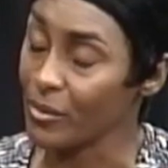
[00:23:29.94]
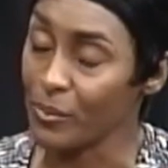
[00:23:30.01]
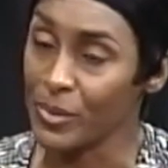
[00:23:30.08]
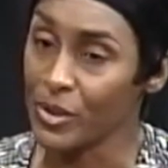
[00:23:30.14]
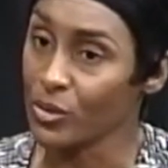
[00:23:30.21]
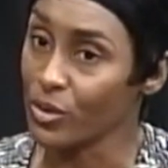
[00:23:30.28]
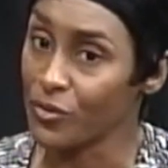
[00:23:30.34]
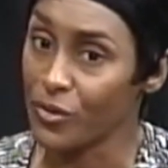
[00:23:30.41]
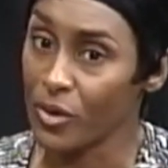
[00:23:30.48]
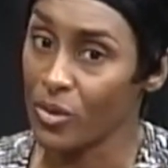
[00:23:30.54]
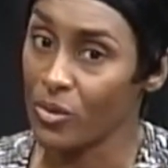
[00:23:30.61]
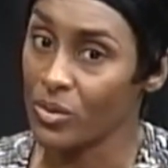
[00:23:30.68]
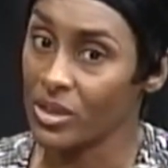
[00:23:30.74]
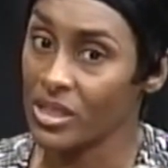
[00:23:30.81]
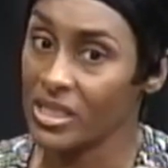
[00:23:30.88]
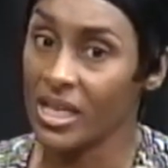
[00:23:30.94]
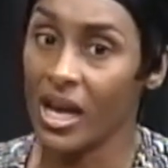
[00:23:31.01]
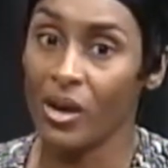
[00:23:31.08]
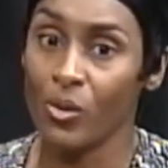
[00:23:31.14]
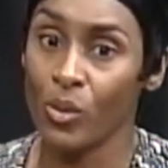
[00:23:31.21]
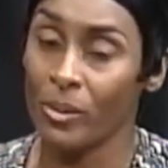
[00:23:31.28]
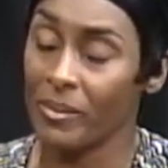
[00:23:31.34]
beautiful
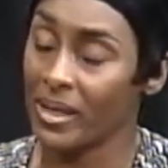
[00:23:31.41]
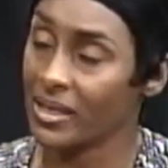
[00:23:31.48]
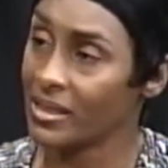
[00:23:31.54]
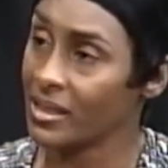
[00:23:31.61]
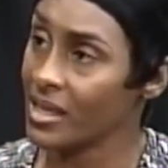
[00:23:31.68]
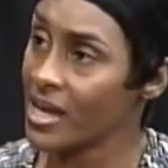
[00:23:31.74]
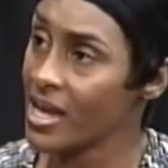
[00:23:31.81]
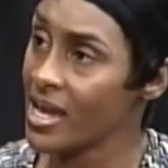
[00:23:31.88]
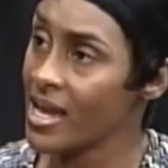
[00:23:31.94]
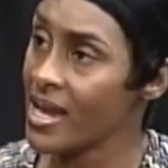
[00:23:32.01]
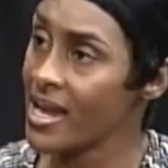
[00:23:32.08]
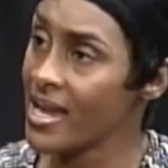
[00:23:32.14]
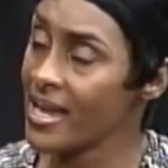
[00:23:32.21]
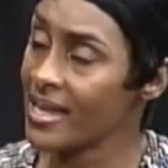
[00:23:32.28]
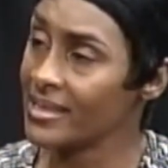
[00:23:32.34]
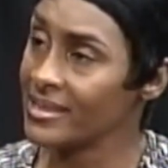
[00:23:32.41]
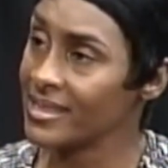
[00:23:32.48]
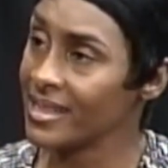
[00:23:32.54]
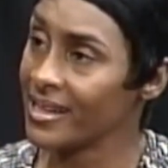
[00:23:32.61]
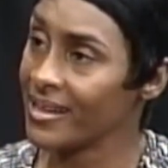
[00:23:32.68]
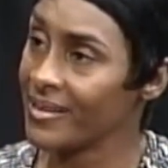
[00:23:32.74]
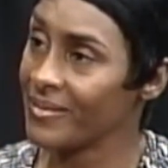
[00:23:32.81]
young women. And,
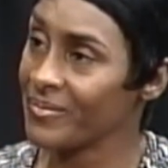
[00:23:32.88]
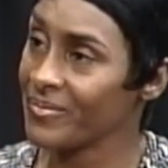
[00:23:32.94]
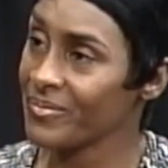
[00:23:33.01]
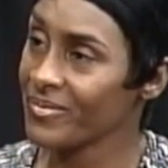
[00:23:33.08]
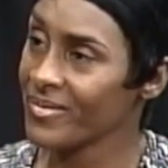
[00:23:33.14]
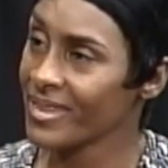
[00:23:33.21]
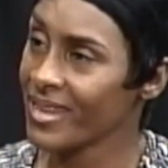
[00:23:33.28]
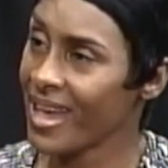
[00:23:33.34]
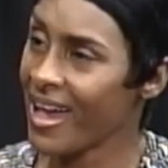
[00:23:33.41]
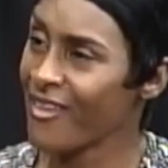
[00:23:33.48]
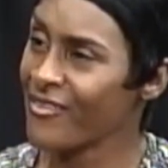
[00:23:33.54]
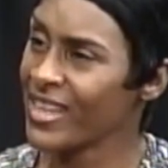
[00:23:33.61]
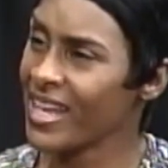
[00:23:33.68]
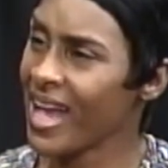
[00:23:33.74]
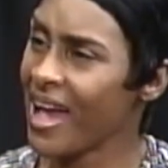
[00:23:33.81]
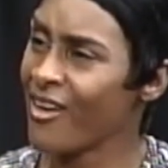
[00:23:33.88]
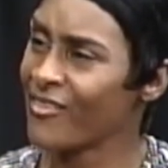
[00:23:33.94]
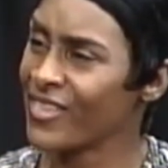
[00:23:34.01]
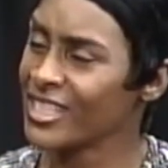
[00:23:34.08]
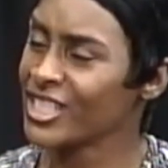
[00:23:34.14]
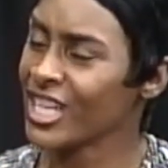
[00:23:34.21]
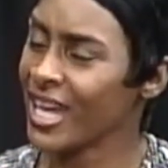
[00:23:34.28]
uh, they were God's how they com- how
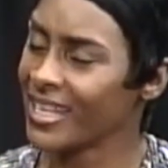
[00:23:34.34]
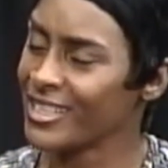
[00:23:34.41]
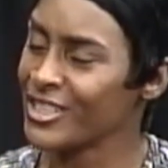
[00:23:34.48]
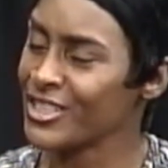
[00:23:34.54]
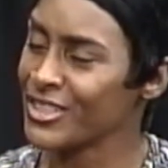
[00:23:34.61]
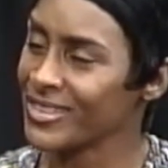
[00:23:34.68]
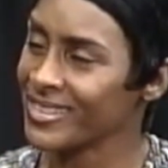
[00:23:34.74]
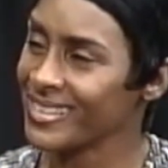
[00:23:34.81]
they challenged you.